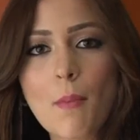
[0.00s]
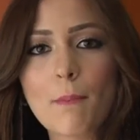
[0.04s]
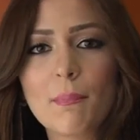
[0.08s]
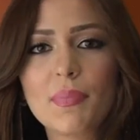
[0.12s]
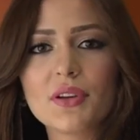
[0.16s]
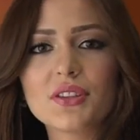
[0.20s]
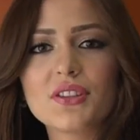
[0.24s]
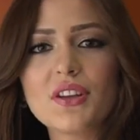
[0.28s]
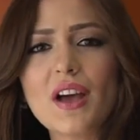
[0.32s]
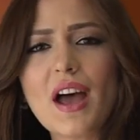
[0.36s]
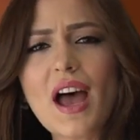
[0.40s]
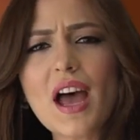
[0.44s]

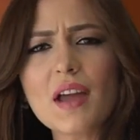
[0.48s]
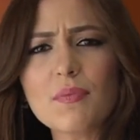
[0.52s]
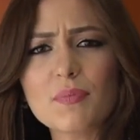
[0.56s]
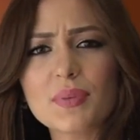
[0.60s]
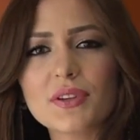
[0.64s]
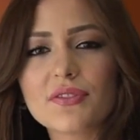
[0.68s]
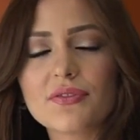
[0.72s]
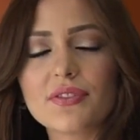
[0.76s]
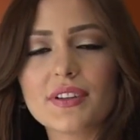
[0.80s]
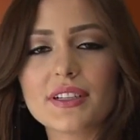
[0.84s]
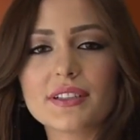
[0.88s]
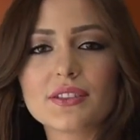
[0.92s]
but I
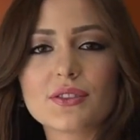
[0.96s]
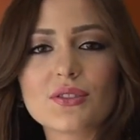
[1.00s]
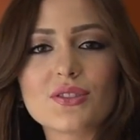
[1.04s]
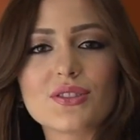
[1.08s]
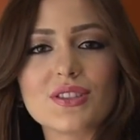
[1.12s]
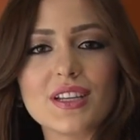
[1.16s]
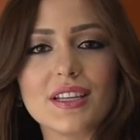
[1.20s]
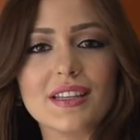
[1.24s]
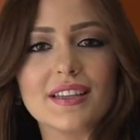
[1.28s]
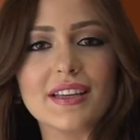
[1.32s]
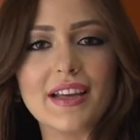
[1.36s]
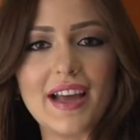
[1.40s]
prefer to
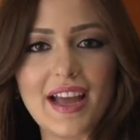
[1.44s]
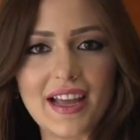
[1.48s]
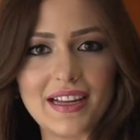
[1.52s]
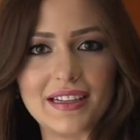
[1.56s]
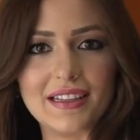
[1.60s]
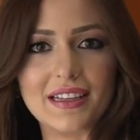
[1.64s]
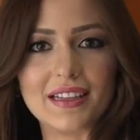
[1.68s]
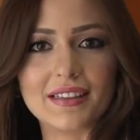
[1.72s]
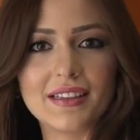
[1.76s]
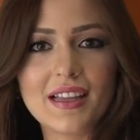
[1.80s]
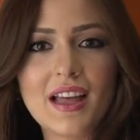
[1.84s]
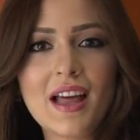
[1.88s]
see the
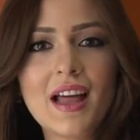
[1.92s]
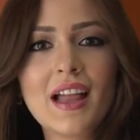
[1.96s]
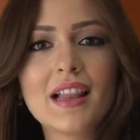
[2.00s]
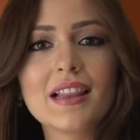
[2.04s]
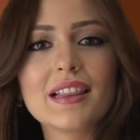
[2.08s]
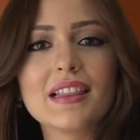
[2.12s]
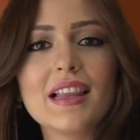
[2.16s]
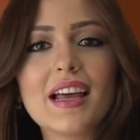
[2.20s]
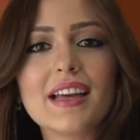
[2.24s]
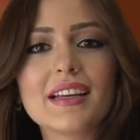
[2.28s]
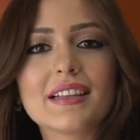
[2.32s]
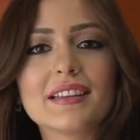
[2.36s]
island
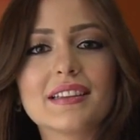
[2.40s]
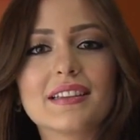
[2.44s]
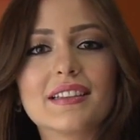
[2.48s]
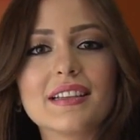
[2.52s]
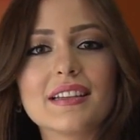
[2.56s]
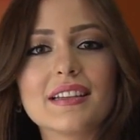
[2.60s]
like